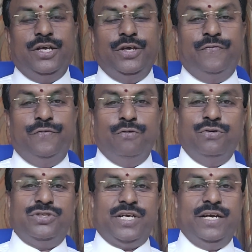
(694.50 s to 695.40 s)
If
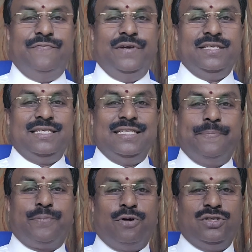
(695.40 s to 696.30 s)
used and if it is in the
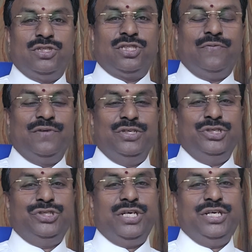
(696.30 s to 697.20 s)
process of
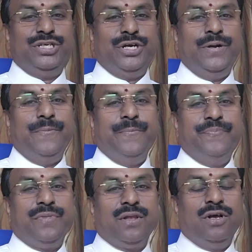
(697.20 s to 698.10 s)
registration,
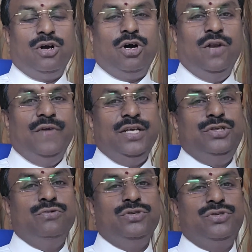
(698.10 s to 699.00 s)

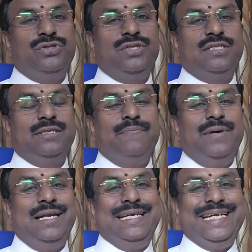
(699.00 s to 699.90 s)
always use the
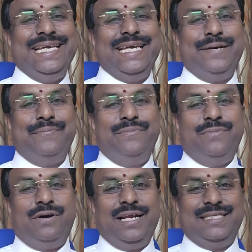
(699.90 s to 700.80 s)
symbol TM
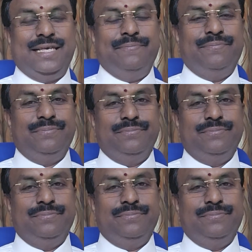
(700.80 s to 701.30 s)
or SM.